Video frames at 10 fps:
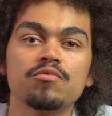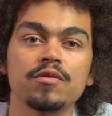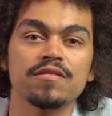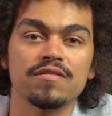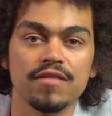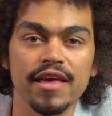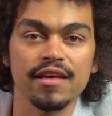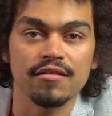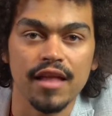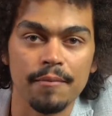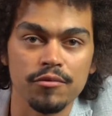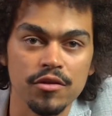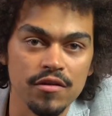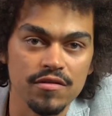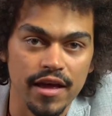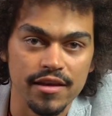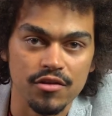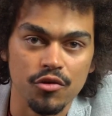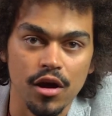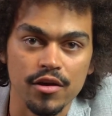what a slate clap looks like
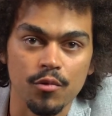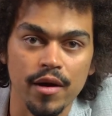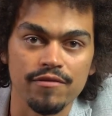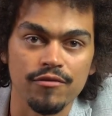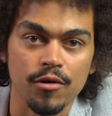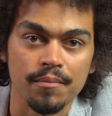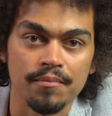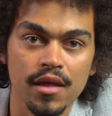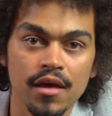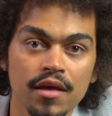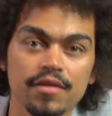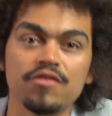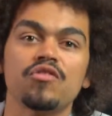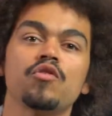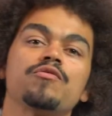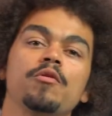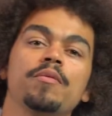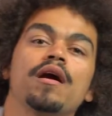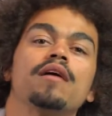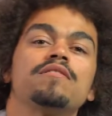in your audio waveform. This is useful
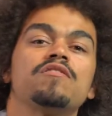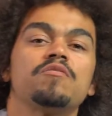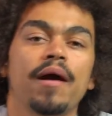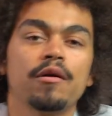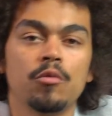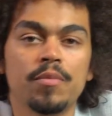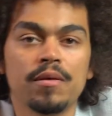because the spike will be